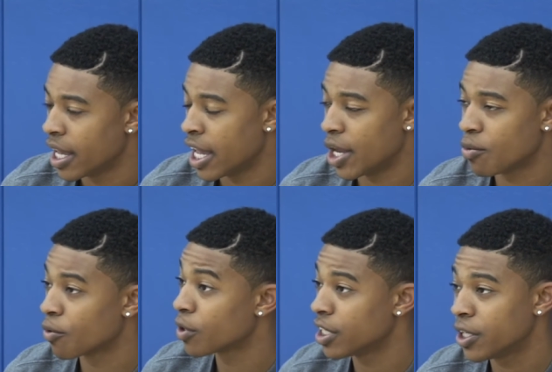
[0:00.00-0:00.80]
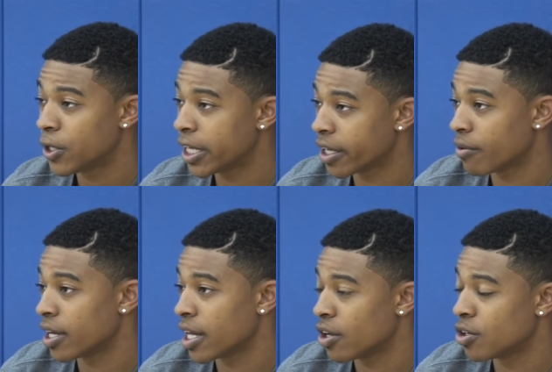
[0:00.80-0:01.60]
And we're really clicking
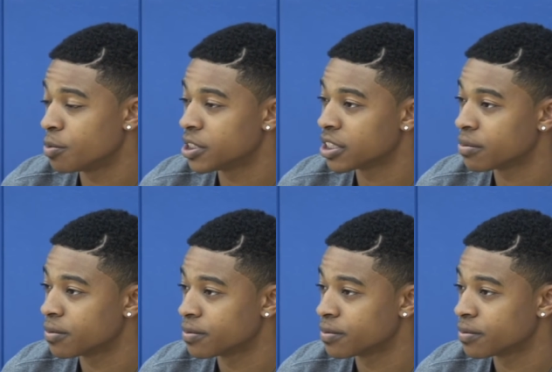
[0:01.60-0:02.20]
right now in open gym.